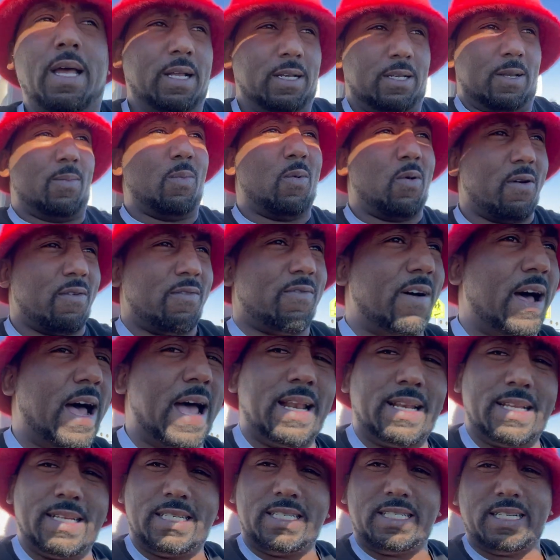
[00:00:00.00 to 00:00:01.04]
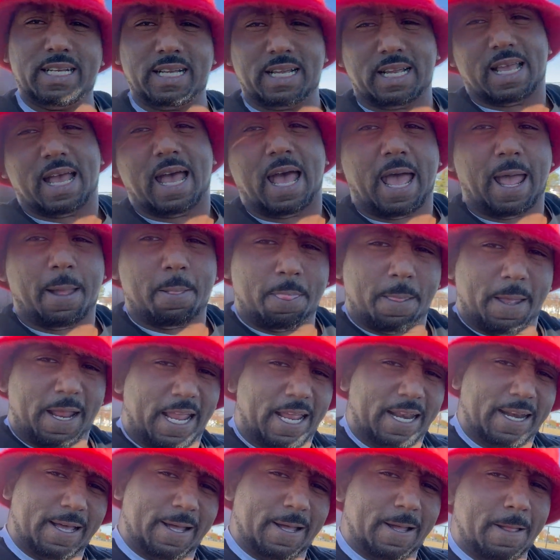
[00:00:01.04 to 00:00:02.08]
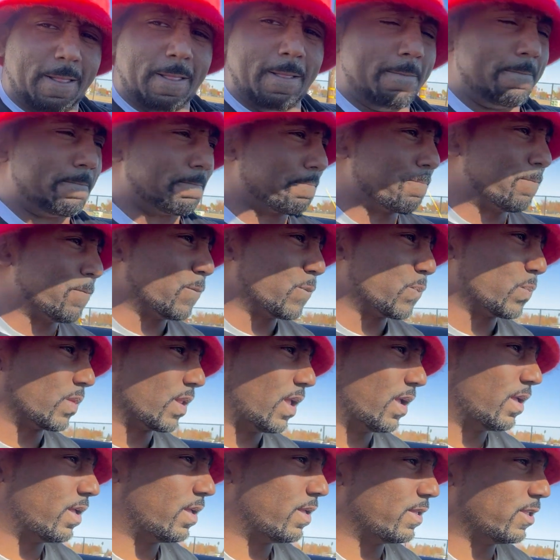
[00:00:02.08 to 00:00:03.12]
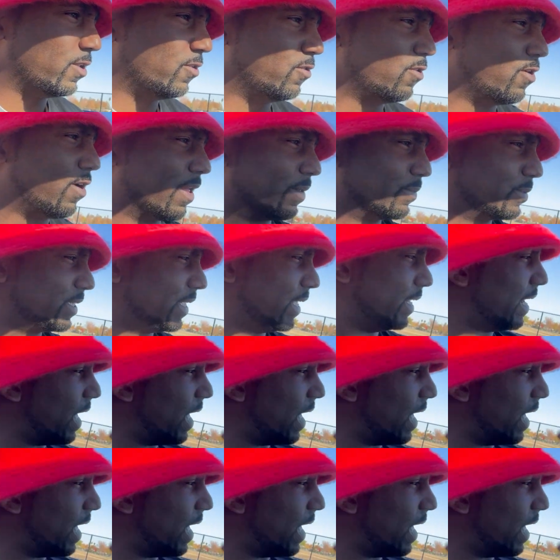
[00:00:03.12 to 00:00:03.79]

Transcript: The more violent shit got, and uh, you know what I'm saying?